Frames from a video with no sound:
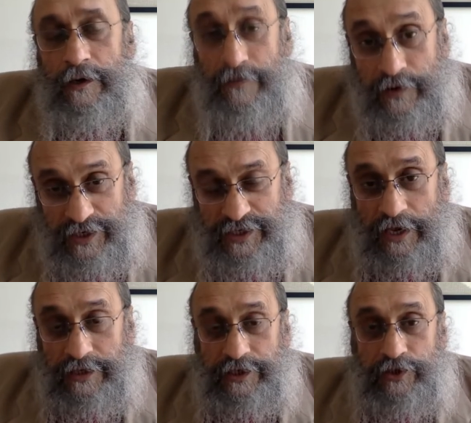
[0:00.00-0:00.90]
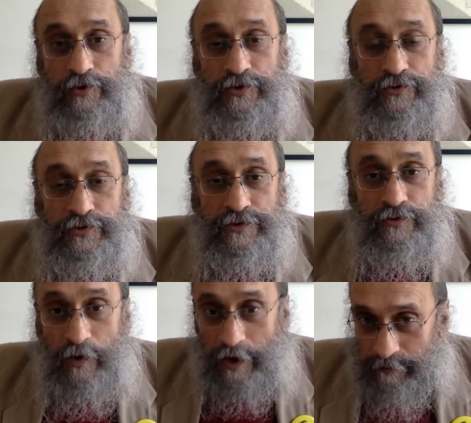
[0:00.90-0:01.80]
criticizing those who,
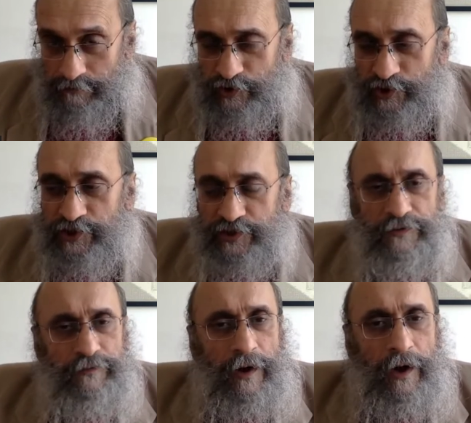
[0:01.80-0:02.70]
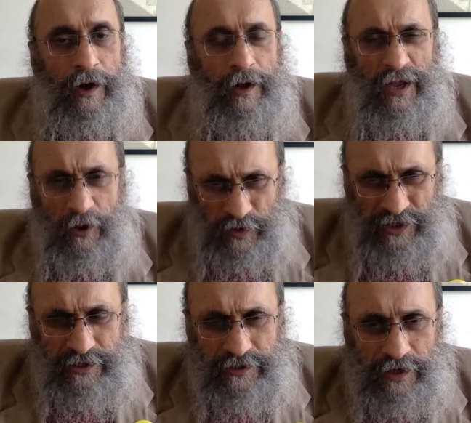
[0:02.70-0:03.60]
who are in positions of power, which
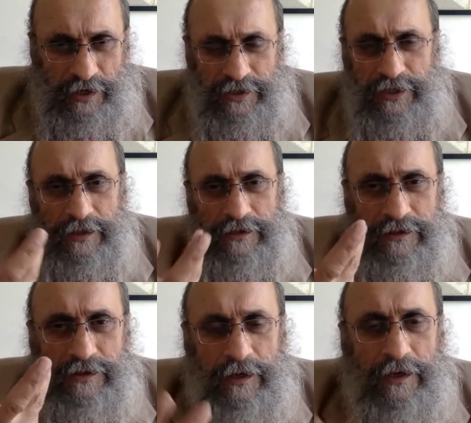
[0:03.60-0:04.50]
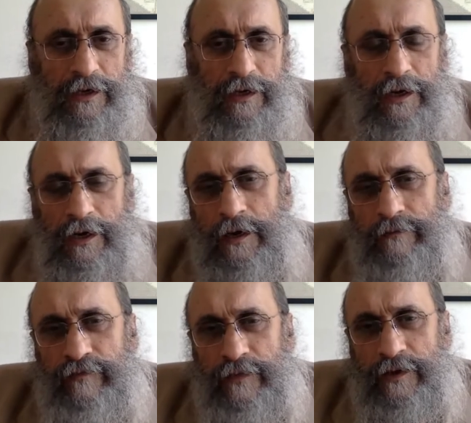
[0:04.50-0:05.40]
is, in a sense,
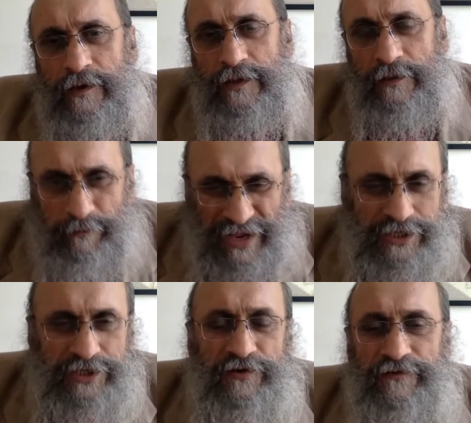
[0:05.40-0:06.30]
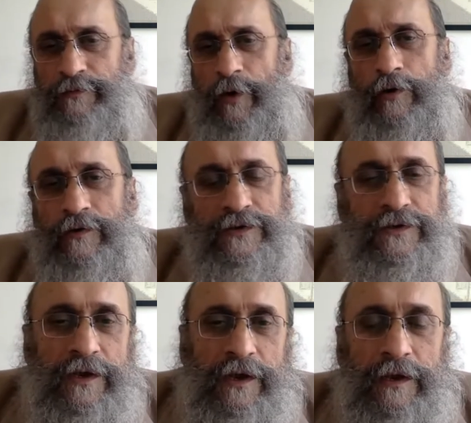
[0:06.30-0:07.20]
uh, the basis of
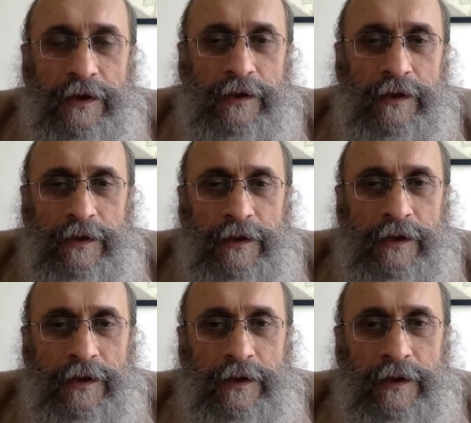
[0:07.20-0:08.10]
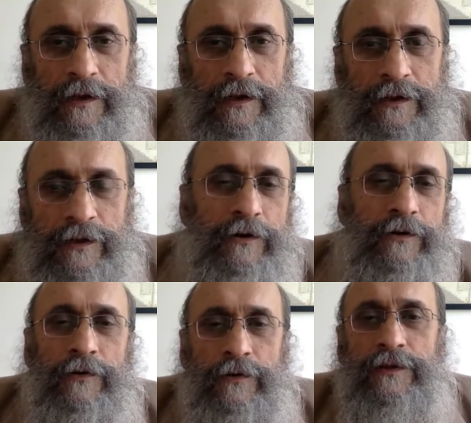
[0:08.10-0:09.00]
democracy. The
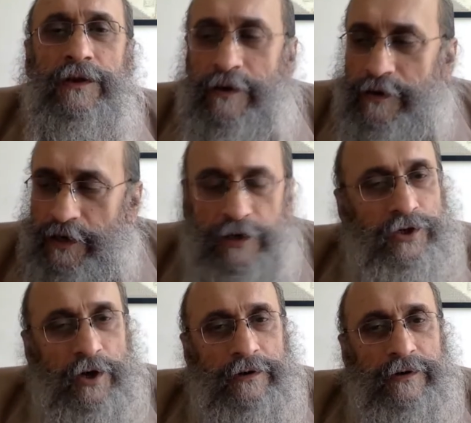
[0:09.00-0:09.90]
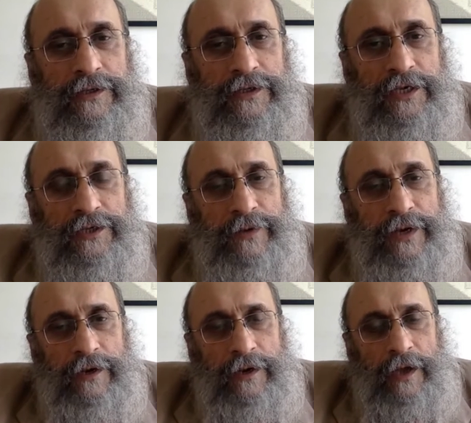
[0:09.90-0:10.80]
growth in intolerance has
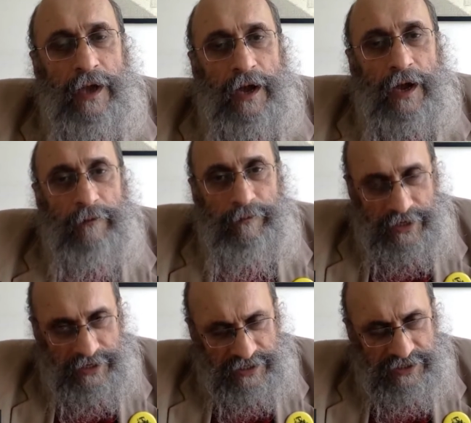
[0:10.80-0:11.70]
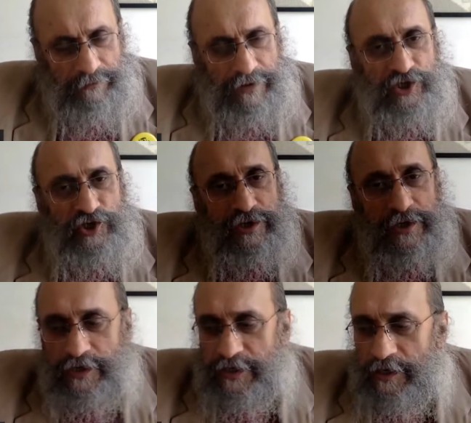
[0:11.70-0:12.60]
been accompanied, as I mentioned
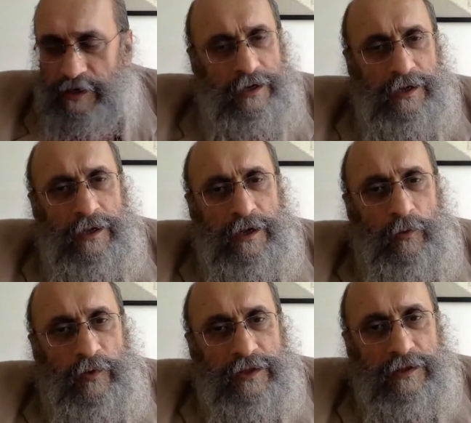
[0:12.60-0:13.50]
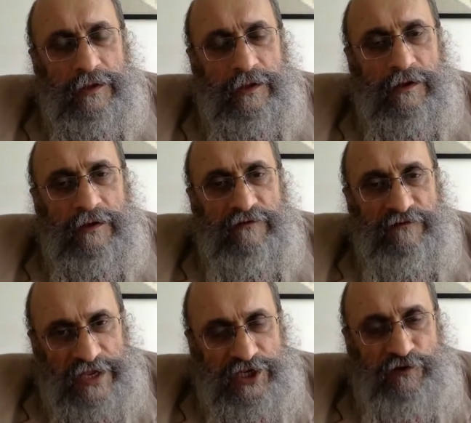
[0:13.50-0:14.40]
earlier, with
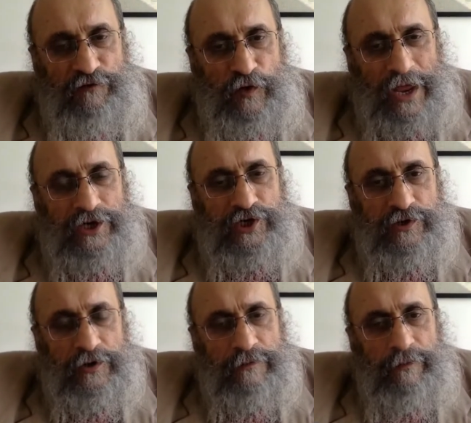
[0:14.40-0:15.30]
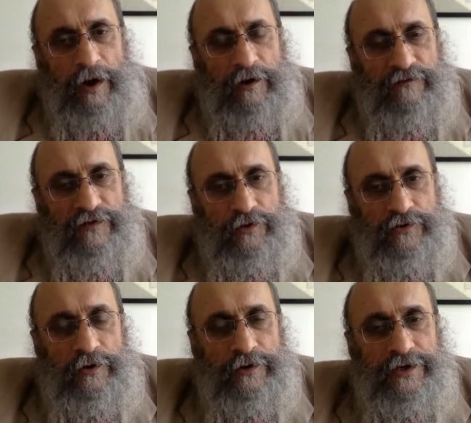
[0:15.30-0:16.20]
vengeful action on the part of the
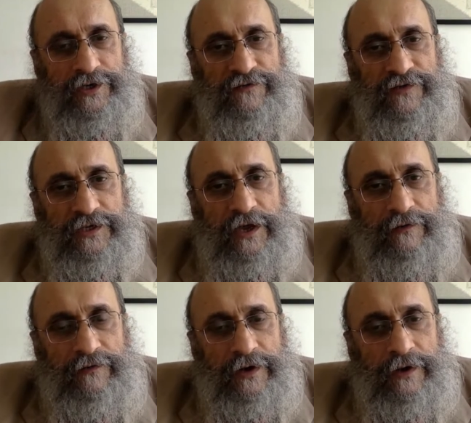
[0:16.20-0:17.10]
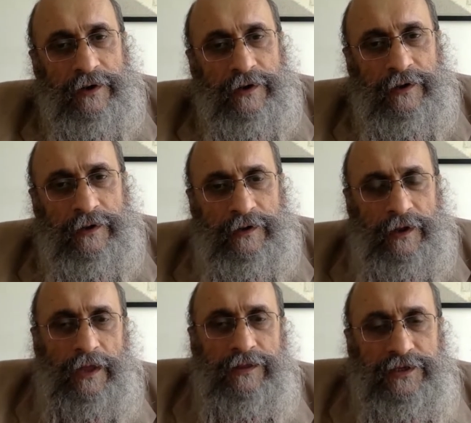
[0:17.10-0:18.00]
authorities of this country
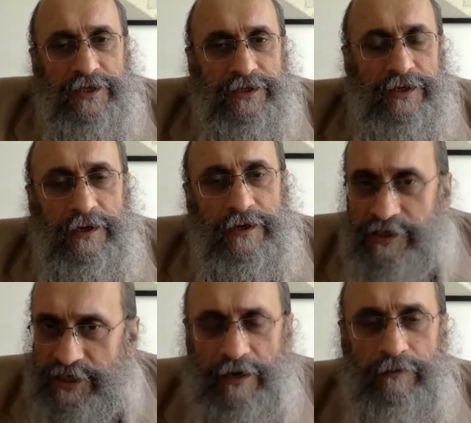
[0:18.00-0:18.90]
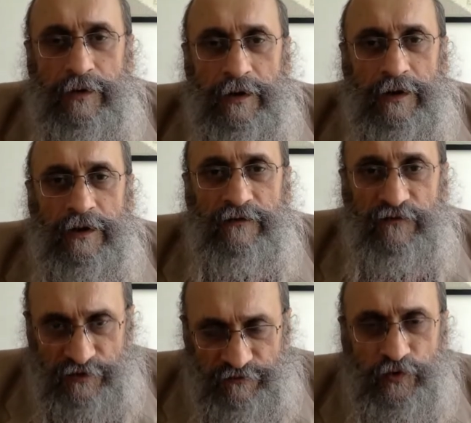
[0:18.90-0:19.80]
and this is terrible
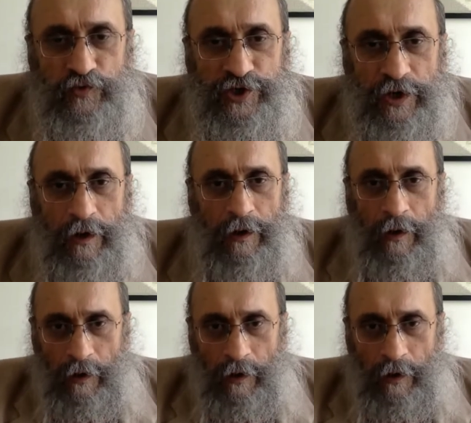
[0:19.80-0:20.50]
for the future,